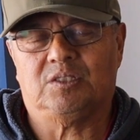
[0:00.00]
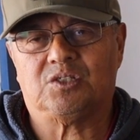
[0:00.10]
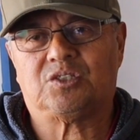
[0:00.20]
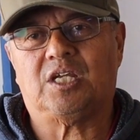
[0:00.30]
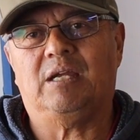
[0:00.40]

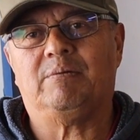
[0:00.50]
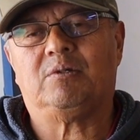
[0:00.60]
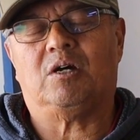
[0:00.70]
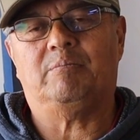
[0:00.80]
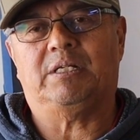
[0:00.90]
with the
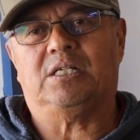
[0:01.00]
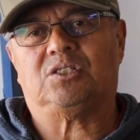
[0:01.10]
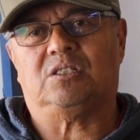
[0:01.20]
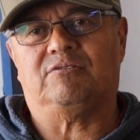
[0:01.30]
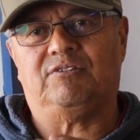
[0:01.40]
same
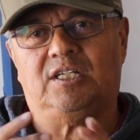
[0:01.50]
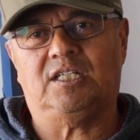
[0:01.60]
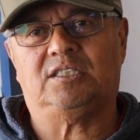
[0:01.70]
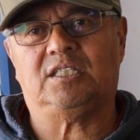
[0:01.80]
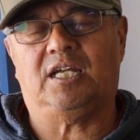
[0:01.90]
combination of
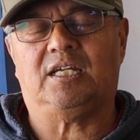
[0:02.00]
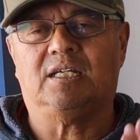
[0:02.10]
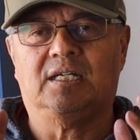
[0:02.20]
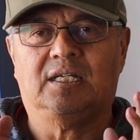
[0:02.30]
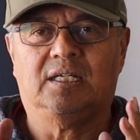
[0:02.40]

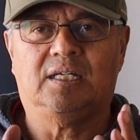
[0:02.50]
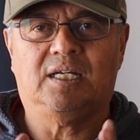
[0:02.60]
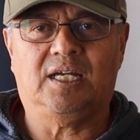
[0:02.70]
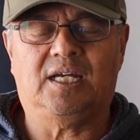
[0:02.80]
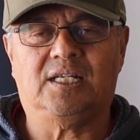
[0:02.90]
intake,
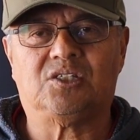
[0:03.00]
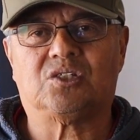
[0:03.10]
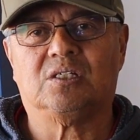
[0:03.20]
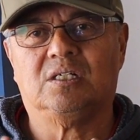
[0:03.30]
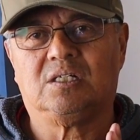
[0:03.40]

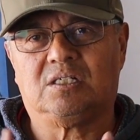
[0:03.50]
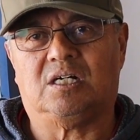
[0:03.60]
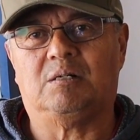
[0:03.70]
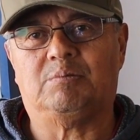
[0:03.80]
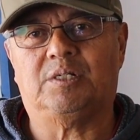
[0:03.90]
heads,
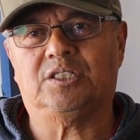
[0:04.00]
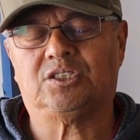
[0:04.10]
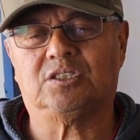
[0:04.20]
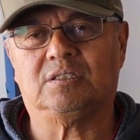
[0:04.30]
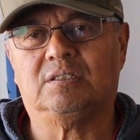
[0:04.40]

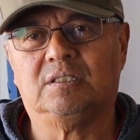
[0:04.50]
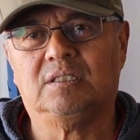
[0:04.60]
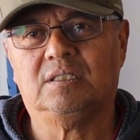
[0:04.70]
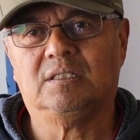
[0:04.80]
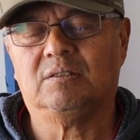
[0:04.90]
carburation.
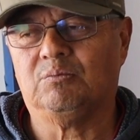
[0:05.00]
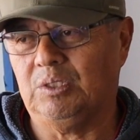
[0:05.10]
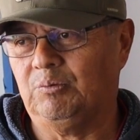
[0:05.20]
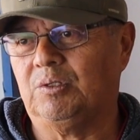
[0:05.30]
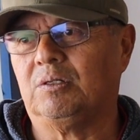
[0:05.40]

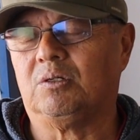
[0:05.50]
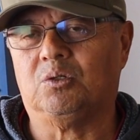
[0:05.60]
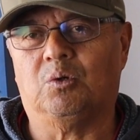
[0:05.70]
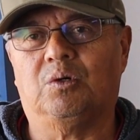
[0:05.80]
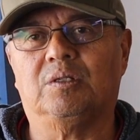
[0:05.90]
We were
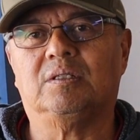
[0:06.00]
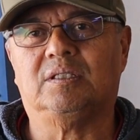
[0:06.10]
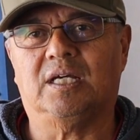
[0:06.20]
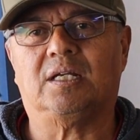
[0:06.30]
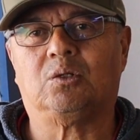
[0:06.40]
going
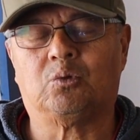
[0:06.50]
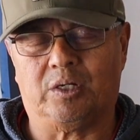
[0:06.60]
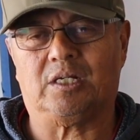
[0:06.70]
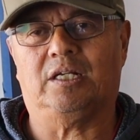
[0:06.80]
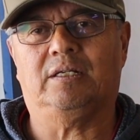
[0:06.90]
that
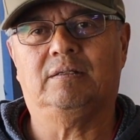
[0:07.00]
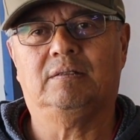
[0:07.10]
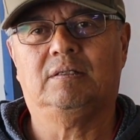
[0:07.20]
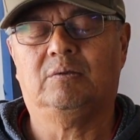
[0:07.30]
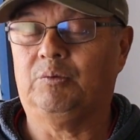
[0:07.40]
quickly.
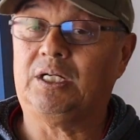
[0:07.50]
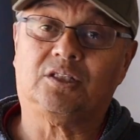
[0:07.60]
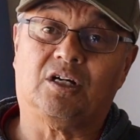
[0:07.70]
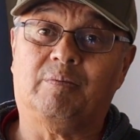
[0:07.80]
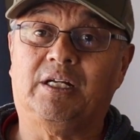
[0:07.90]
We
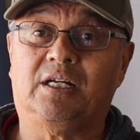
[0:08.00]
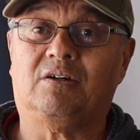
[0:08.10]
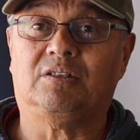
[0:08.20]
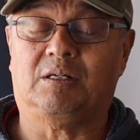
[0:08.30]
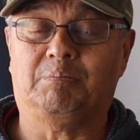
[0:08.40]
had a
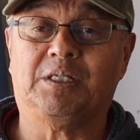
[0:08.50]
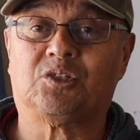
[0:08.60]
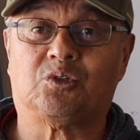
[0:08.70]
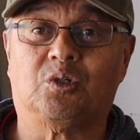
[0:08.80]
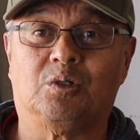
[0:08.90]
Dominator on that
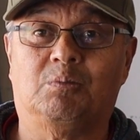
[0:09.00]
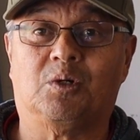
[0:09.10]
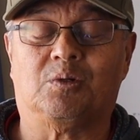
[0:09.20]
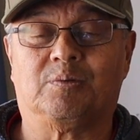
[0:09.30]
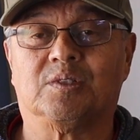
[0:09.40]
big stroker
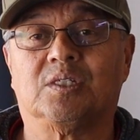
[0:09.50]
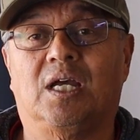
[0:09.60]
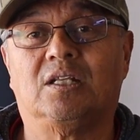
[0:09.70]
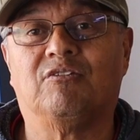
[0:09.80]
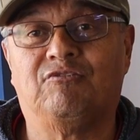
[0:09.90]
motor
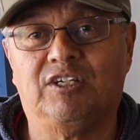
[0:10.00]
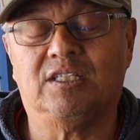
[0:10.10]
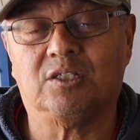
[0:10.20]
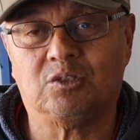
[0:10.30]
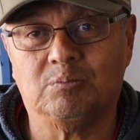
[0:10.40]
because it had to
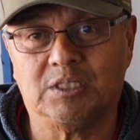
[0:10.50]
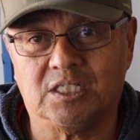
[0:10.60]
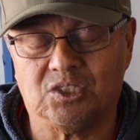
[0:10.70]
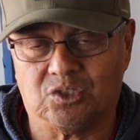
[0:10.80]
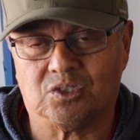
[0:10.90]
feed the
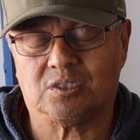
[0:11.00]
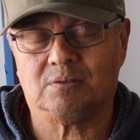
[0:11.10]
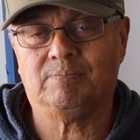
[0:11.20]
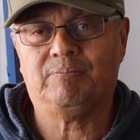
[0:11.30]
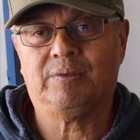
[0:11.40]
cubic inches.